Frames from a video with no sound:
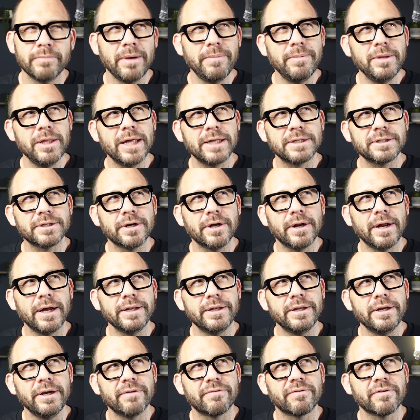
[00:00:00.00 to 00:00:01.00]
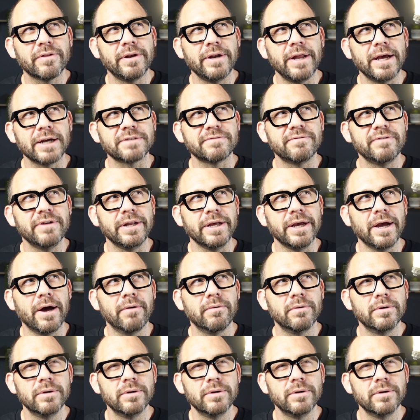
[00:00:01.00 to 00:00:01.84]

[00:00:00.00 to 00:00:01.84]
Maybe that's a good idea for the next video.